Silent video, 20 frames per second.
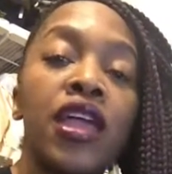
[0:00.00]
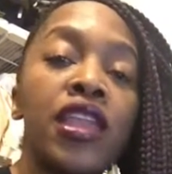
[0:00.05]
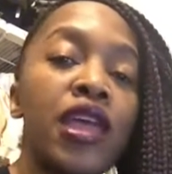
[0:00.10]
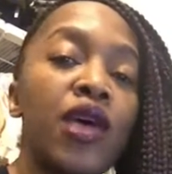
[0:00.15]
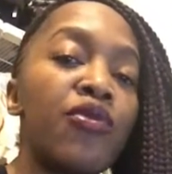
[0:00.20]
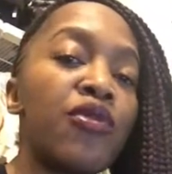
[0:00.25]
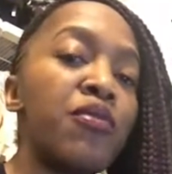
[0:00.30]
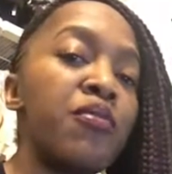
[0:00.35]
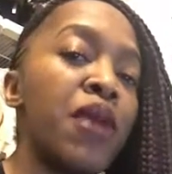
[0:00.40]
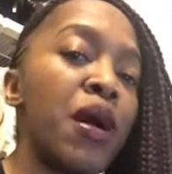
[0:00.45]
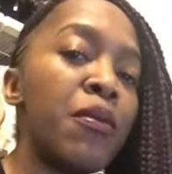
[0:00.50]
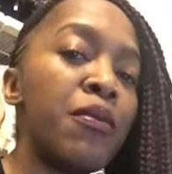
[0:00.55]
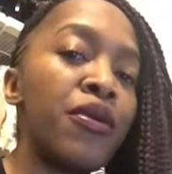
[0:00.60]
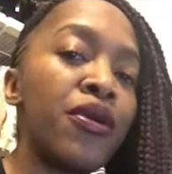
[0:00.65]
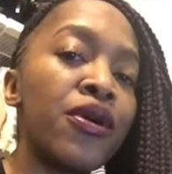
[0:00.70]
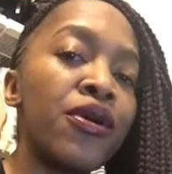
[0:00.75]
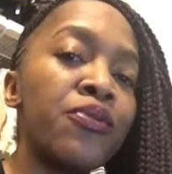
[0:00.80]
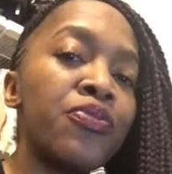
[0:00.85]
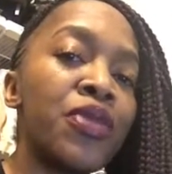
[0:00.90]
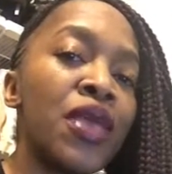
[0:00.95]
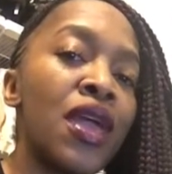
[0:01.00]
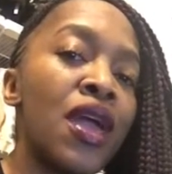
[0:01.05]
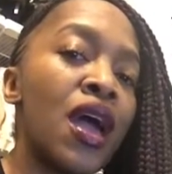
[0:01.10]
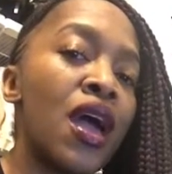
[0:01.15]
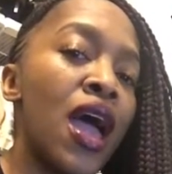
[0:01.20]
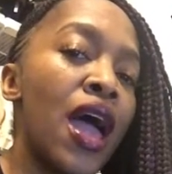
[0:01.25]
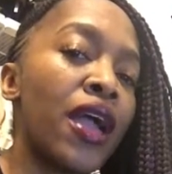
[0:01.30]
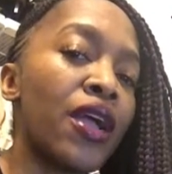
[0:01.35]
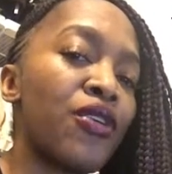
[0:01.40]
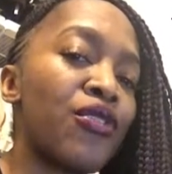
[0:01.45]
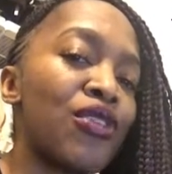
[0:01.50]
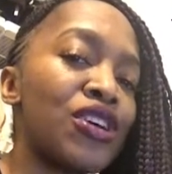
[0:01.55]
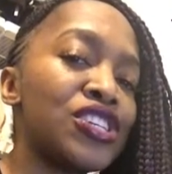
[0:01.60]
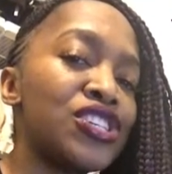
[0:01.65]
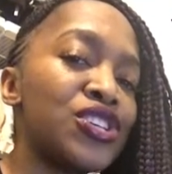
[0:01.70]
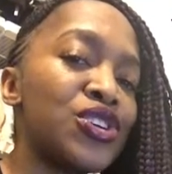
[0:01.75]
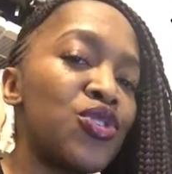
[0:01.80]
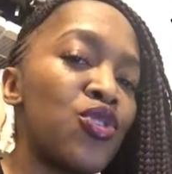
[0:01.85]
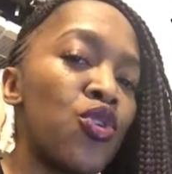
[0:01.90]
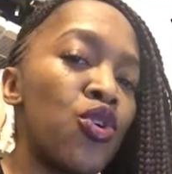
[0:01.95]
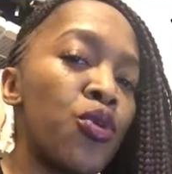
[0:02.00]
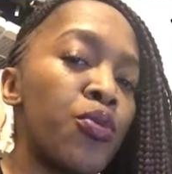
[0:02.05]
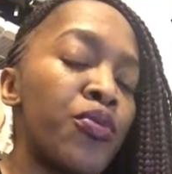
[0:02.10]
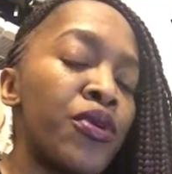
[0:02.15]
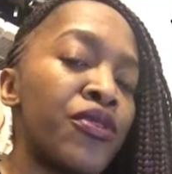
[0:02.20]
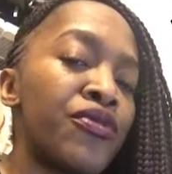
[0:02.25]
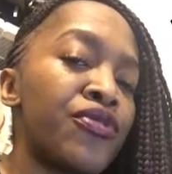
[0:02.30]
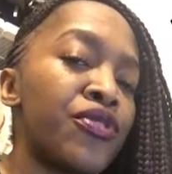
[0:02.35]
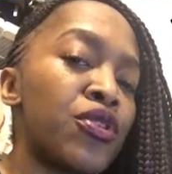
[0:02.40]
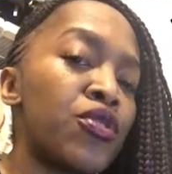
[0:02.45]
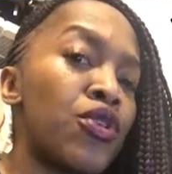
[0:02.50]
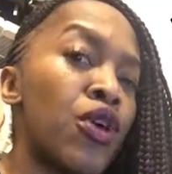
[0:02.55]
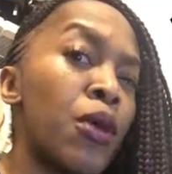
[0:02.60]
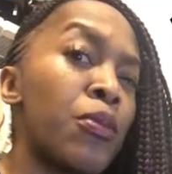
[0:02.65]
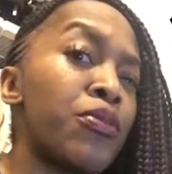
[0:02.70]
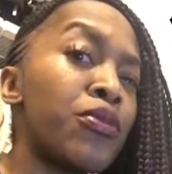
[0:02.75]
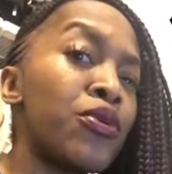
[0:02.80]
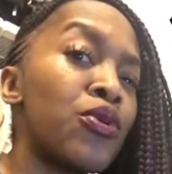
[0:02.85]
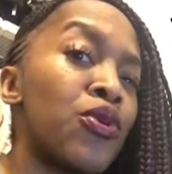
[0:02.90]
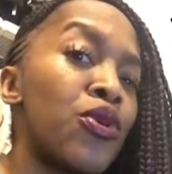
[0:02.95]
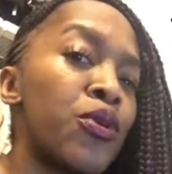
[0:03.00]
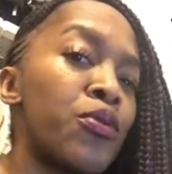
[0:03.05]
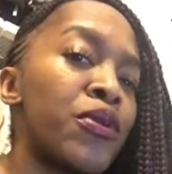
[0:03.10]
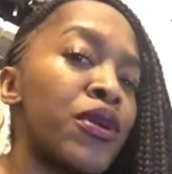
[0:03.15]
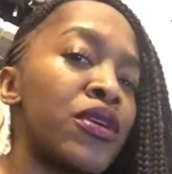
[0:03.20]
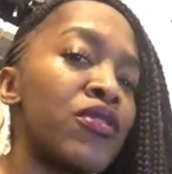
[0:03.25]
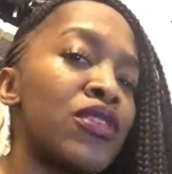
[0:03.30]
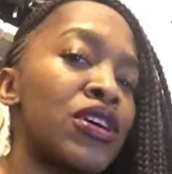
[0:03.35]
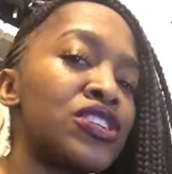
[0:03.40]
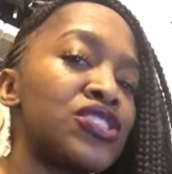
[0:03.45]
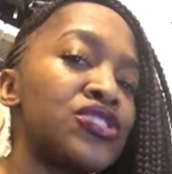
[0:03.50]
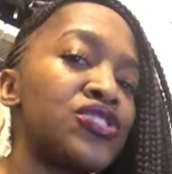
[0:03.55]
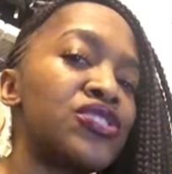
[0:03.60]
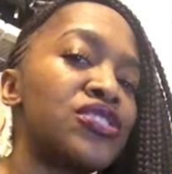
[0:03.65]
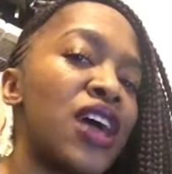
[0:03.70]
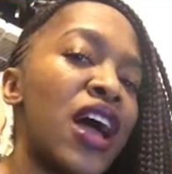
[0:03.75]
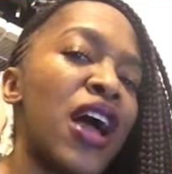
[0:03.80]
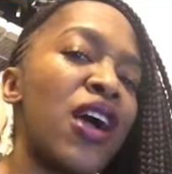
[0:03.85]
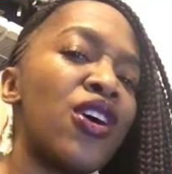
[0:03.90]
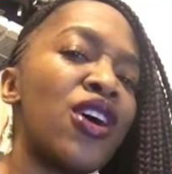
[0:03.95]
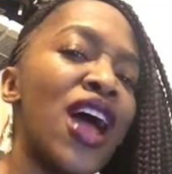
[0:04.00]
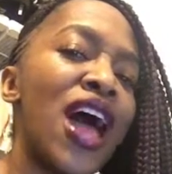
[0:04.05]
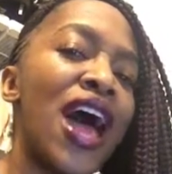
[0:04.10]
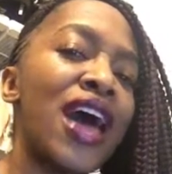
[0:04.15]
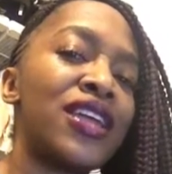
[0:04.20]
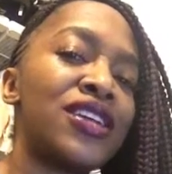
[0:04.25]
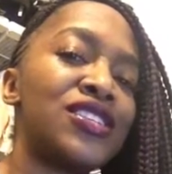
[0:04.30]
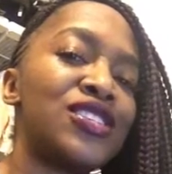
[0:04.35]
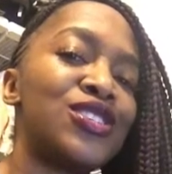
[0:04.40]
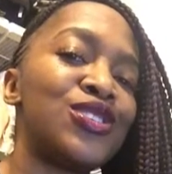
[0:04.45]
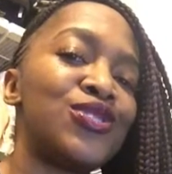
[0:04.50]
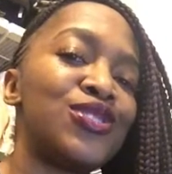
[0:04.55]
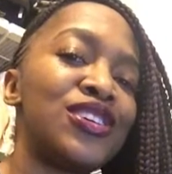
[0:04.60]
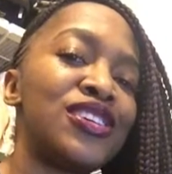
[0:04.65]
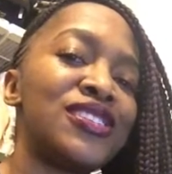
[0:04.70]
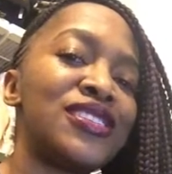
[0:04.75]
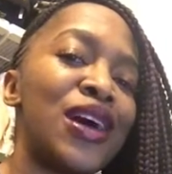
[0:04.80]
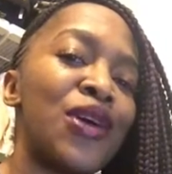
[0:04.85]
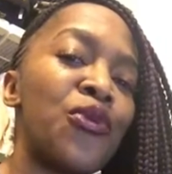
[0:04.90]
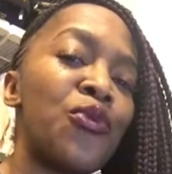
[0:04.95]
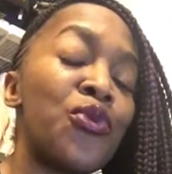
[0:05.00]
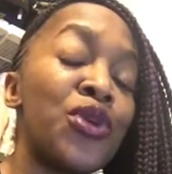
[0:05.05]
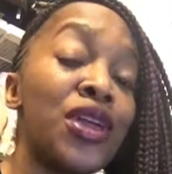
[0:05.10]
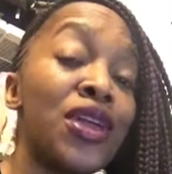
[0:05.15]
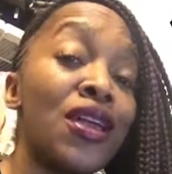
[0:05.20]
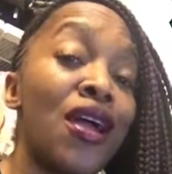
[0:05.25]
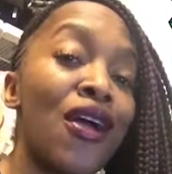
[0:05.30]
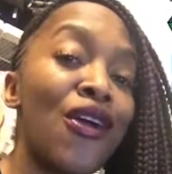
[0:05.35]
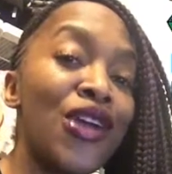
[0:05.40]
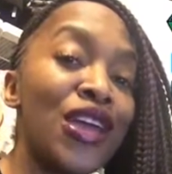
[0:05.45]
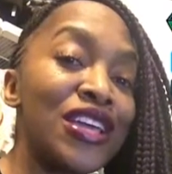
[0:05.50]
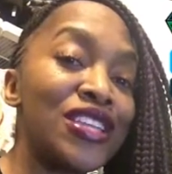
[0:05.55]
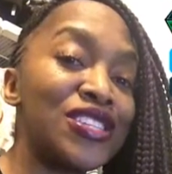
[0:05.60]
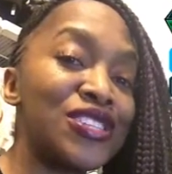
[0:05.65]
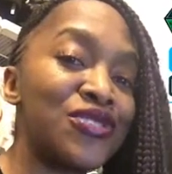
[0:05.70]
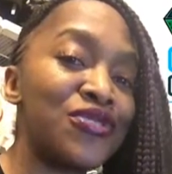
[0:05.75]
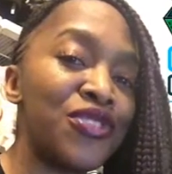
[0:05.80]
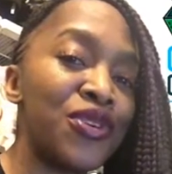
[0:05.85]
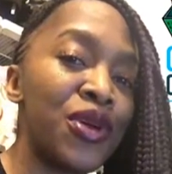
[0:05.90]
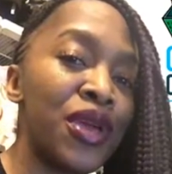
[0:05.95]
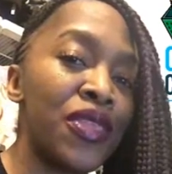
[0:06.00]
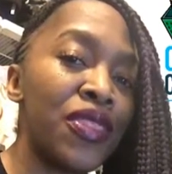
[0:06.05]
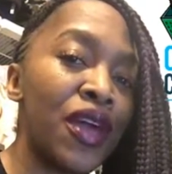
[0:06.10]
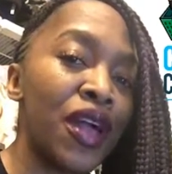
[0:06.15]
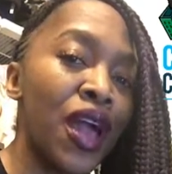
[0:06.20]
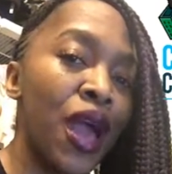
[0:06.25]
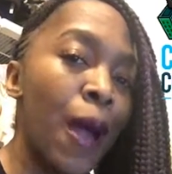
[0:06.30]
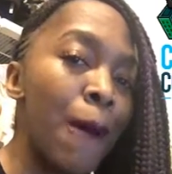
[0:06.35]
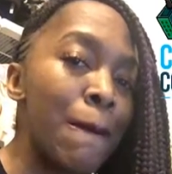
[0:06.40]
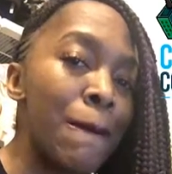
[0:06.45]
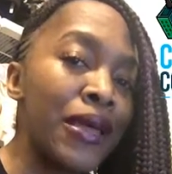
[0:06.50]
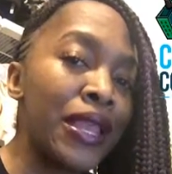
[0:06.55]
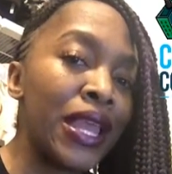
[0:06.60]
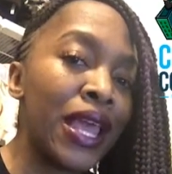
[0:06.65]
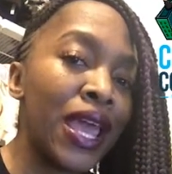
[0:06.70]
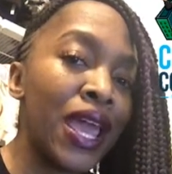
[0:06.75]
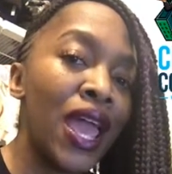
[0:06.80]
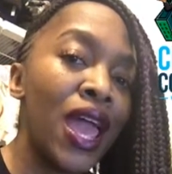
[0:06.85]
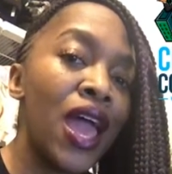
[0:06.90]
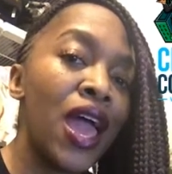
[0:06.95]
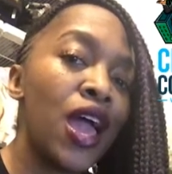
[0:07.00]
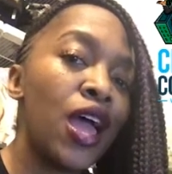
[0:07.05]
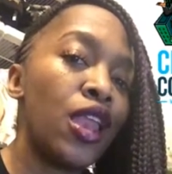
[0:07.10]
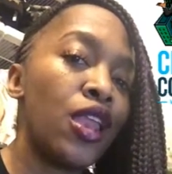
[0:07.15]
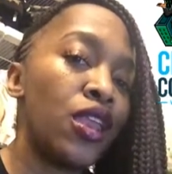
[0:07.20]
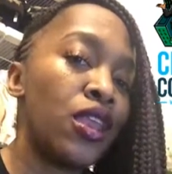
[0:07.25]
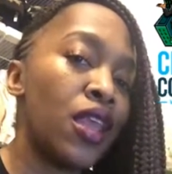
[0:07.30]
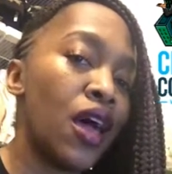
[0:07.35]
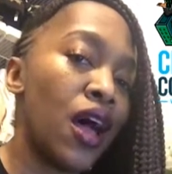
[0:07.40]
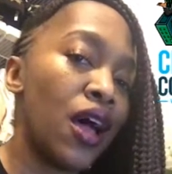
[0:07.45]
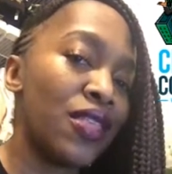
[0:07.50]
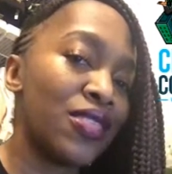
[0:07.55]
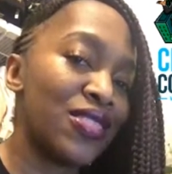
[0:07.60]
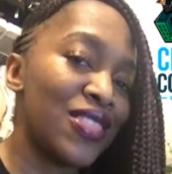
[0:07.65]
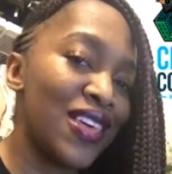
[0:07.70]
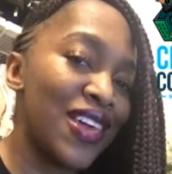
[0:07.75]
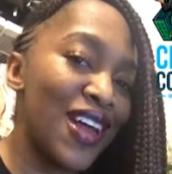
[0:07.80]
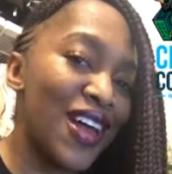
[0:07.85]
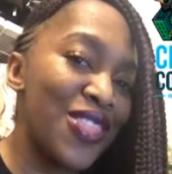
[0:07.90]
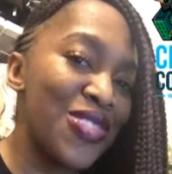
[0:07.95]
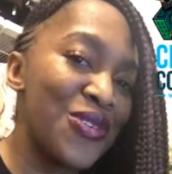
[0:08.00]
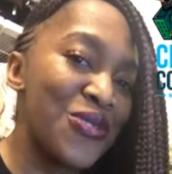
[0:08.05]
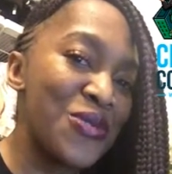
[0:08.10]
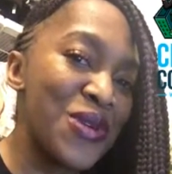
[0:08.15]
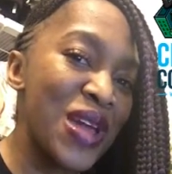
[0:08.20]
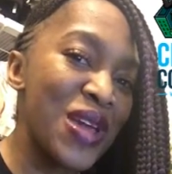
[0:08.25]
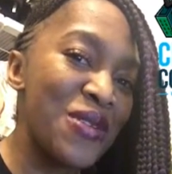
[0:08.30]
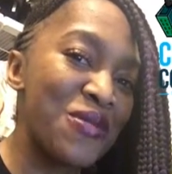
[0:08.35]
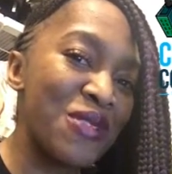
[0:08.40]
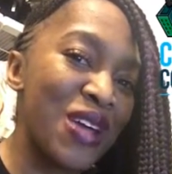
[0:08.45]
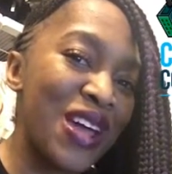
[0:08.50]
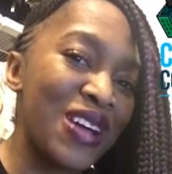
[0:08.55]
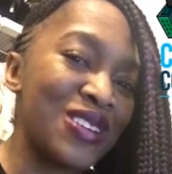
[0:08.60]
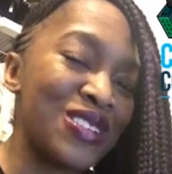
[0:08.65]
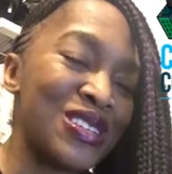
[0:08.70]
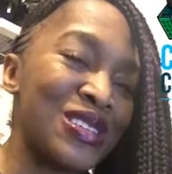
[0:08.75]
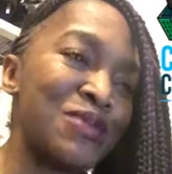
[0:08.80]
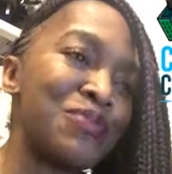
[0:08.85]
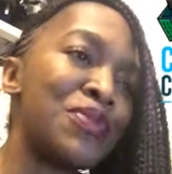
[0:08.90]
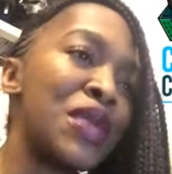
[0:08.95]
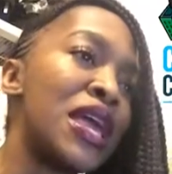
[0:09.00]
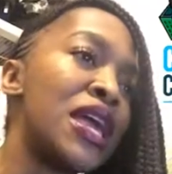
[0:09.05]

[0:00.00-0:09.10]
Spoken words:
Now remember, at Crushing Corporate, for corporate crushers, our attitude is that we are interviewing the company, not the other way around.